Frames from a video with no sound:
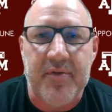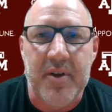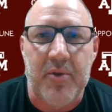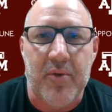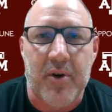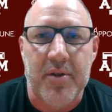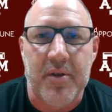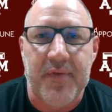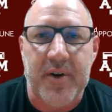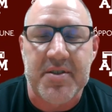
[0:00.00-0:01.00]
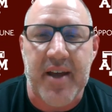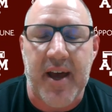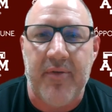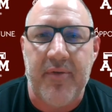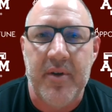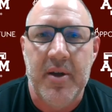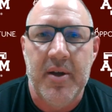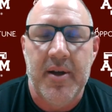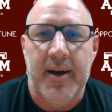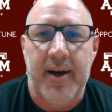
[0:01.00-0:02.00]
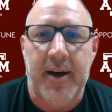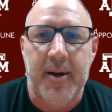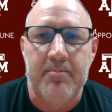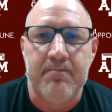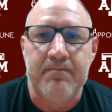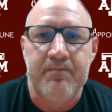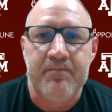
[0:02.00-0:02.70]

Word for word: than we were the first half. Um,